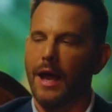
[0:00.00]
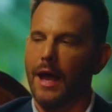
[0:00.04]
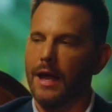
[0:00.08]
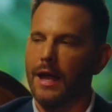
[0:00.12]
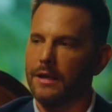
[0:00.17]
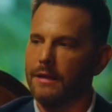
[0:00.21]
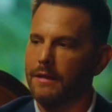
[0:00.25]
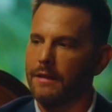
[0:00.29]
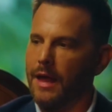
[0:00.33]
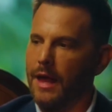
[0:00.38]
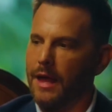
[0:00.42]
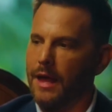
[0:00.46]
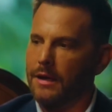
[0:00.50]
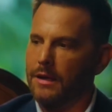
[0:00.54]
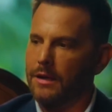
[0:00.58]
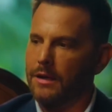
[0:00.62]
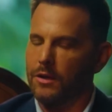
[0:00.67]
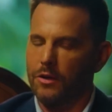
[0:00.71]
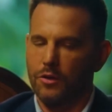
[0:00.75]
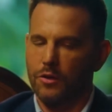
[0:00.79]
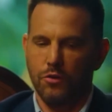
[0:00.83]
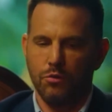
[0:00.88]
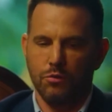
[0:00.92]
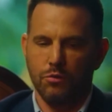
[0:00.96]
and
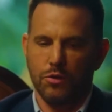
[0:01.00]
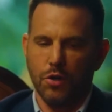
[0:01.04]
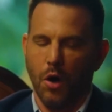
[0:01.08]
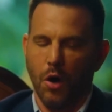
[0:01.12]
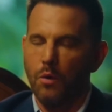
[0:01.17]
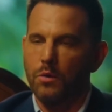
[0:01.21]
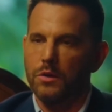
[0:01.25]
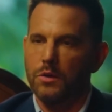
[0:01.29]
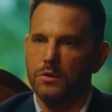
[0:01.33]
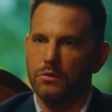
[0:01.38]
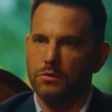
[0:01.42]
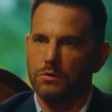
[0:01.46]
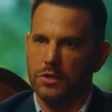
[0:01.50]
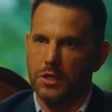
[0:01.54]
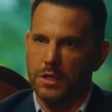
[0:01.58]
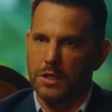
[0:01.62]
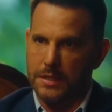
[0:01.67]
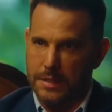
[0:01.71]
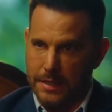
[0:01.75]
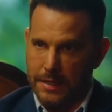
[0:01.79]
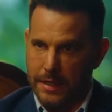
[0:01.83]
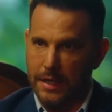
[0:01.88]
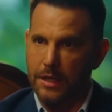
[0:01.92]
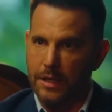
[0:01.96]
then you
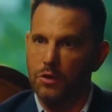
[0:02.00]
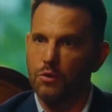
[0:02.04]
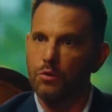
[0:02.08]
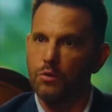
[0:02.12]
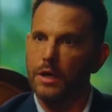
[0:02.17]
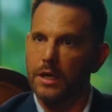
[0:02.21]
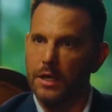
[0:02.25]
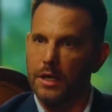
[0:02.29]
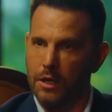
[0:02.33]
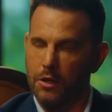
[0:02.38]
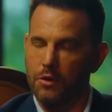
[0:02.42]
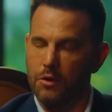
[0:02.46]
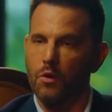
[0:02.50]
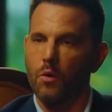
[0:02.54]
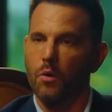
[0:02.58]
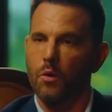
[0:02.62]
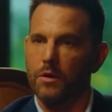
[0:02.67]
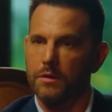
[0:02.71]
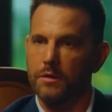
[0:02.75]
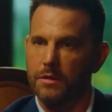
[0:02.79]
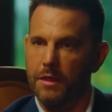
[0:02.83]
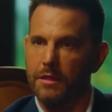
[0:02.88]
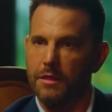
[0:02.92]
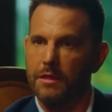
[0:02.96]
just think you can
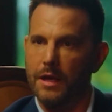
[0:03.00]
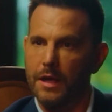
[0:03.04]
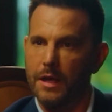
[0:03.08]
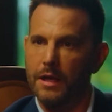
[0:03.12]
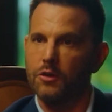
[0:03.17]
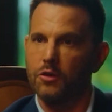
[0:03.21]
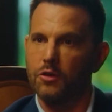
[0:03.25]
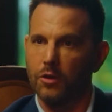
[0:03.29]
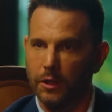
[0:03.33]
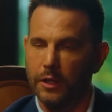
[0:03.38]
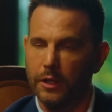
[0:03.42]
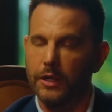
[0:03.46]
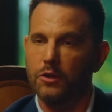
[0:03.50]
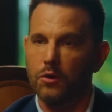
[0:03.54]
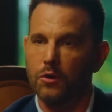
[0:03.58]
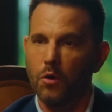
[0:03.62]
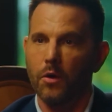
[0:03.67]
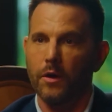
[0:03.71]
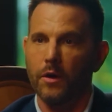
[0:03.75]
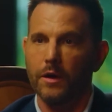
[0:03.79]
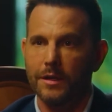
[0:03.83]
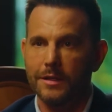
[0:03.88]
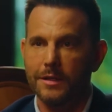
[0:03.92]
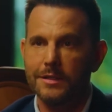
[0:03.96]
ignore the thing, you'll
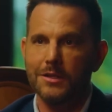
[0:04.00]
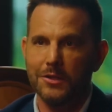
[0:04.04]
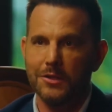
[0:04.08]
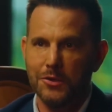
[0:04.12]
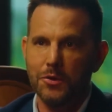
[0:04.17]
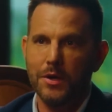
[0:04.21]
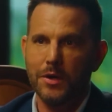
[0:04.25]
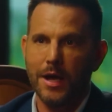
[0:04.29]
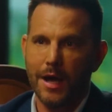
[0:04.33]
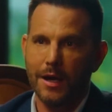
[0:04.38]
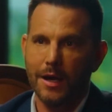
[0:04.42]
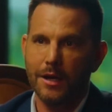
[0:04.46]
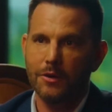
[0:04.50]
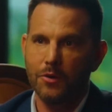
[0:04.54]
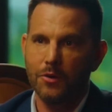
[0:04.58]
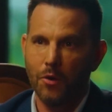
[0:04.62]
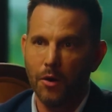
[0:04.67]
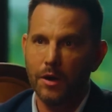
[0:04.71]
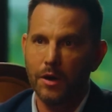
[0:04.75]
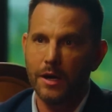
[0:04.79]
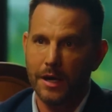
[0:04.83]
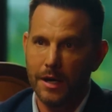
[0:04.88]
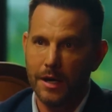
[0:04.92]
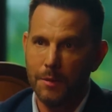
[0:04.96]
ignore it until you can't
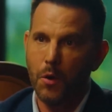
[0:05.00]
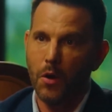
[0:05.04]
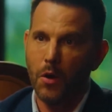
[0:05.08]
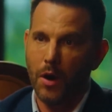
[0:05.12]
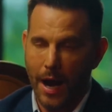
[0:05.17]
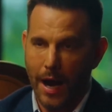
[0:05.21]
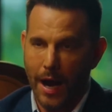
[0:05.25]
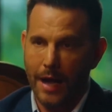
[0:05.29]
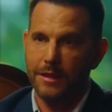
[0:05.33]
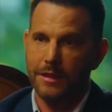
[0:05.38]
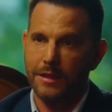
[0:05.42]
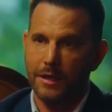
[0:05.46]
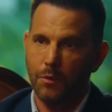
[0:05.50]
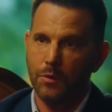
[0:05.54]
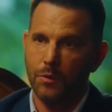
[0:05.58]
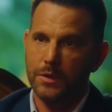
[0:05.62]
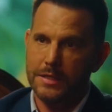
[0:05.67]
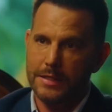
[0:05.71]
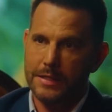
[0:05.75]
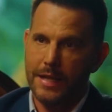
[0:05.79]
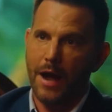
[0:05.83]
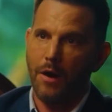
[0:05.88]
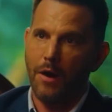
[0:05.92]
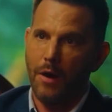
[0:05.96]
ignore it anymore. I think
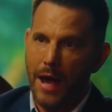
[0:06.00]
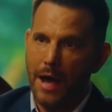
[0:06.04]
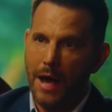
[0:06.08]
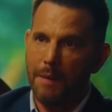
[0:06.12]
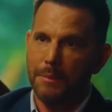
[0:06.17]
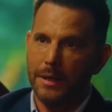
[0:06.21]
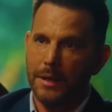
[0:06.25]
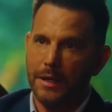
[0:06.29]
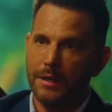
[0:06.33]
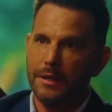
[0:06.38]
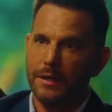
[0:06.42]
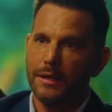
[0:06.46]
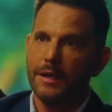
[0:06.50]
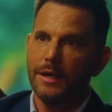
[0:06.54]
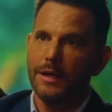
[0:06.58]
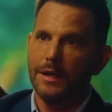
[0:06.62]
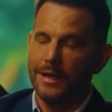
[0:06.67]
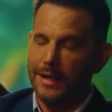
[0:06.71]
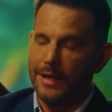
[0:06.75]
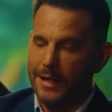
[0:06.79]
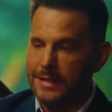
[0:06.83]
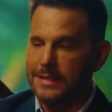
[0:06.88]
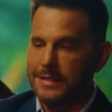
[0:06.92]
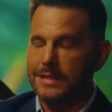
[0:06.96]
what's now happened
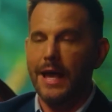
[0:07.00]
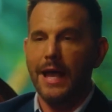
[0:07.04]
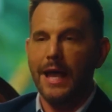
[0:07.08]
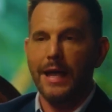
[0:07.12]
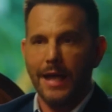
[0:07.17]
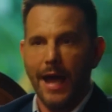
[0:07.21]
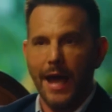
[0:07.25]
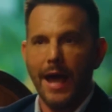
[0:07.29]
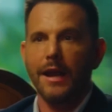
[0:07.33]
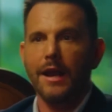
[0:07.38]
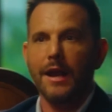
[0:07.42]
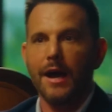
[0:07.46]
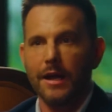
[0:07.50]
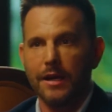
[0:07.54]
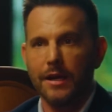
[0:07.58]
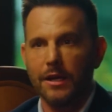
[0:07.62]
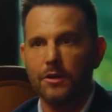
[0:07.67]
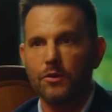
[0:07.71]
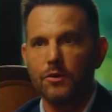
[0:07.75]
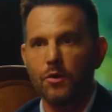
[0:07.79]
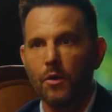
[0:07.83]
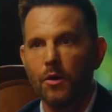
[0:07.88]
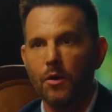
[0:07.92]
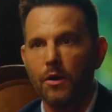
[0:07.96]
is they cannot
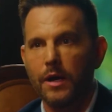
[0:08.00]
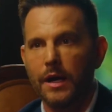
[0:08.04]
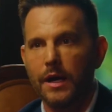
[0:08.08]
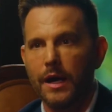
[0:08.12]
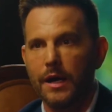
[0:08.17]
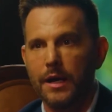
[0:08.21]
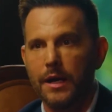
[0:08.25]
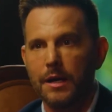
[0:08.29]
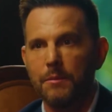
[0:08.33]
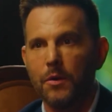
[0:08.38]
ignore it